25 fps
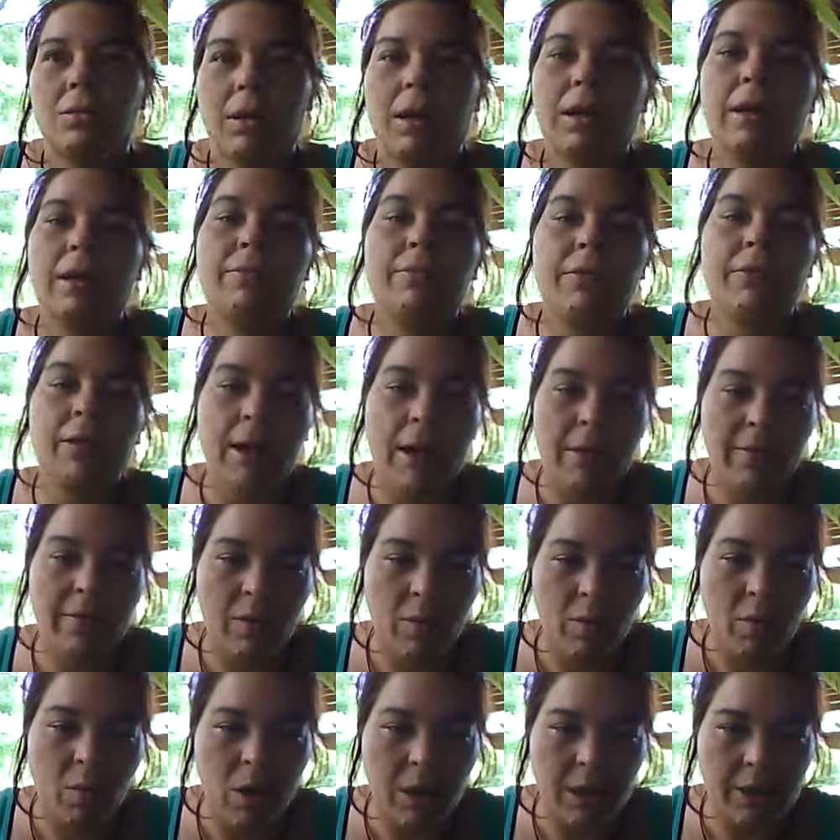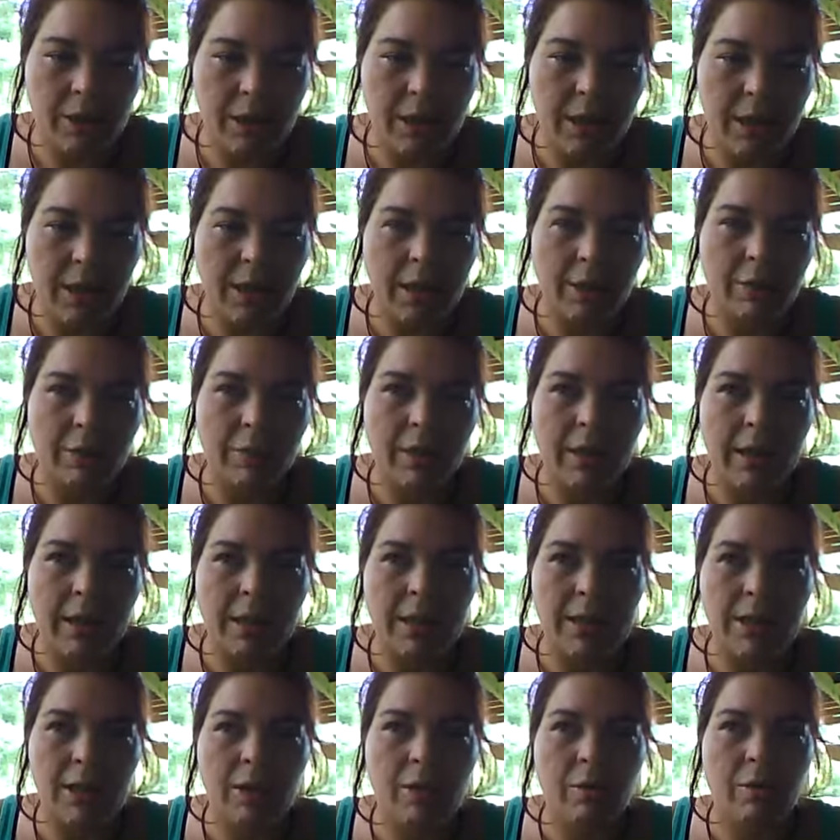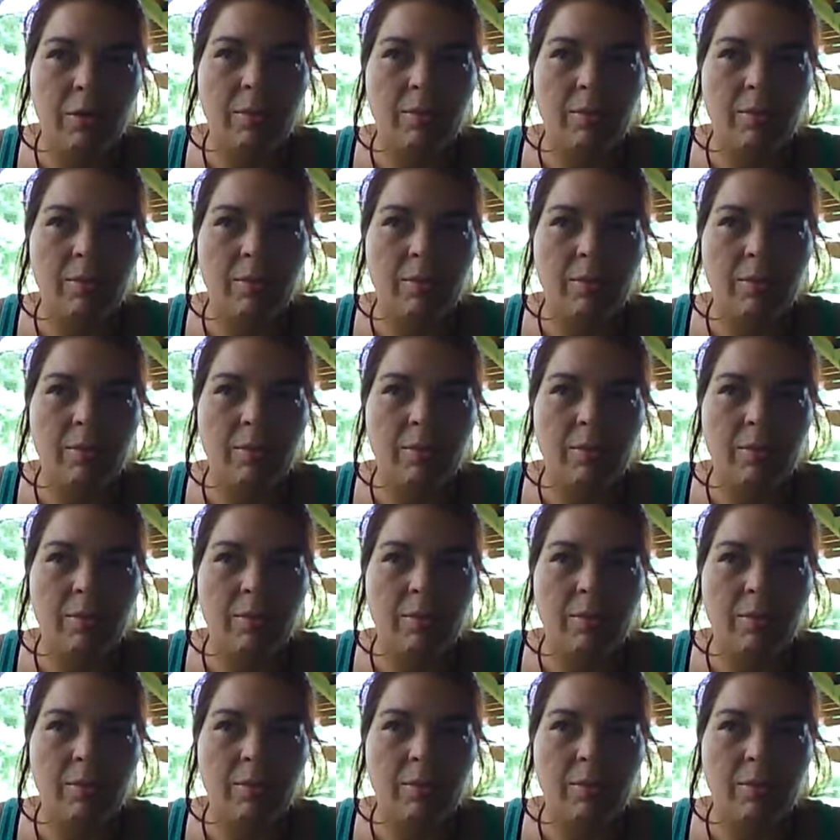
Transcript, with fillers: if you haven't watched it, you need to.